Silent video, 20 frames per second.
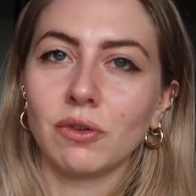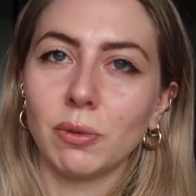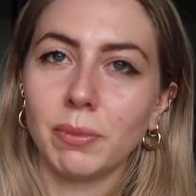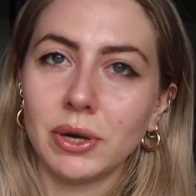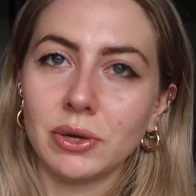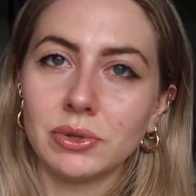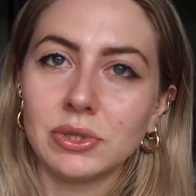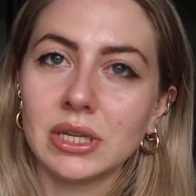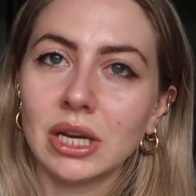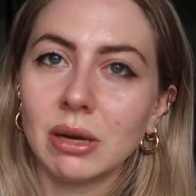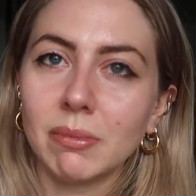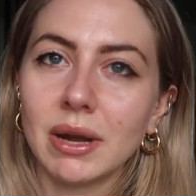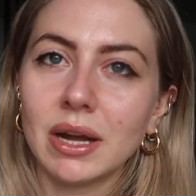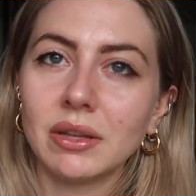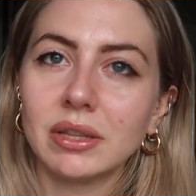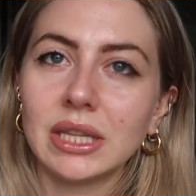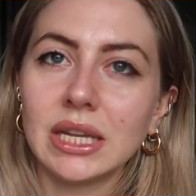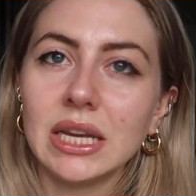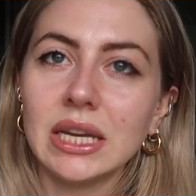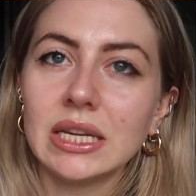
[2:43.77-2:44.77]
for posting
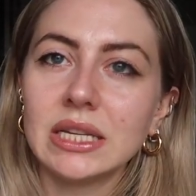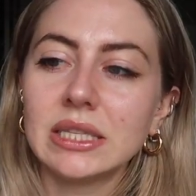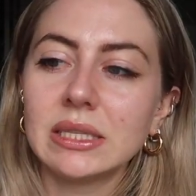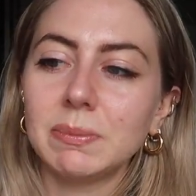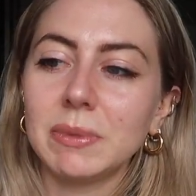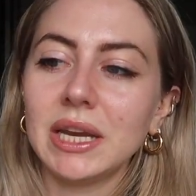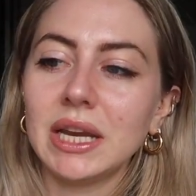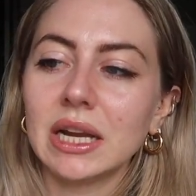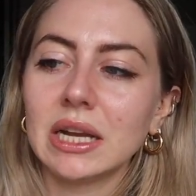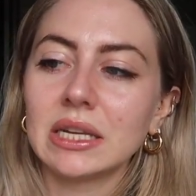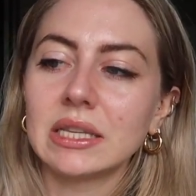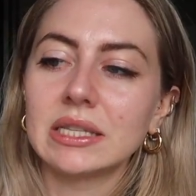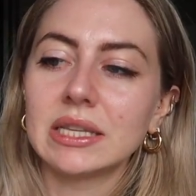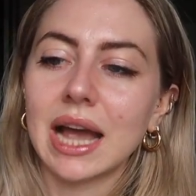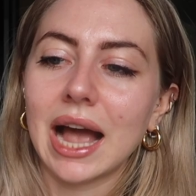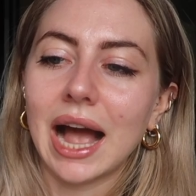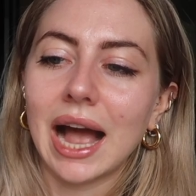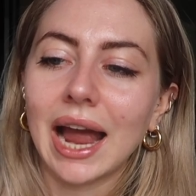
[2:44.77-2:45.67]
about these because